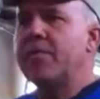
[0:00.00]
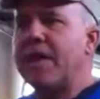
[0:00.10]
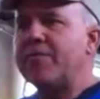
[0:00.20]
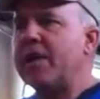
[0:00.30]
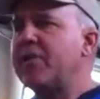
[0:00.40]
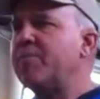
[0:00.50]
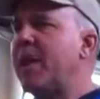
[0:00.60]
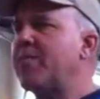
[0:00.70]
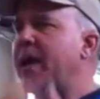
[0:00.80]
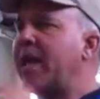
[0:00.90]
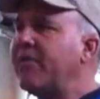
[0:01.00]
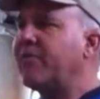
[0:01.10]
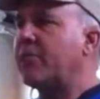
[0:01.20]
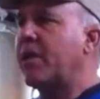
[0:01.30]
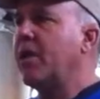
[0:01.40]
The FDA is manned by
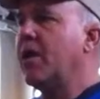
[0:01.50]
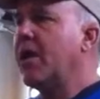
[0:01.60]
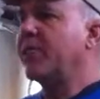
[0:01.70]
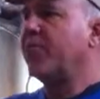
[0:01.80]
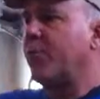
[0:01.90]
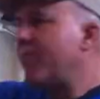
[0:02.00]
industry. It's the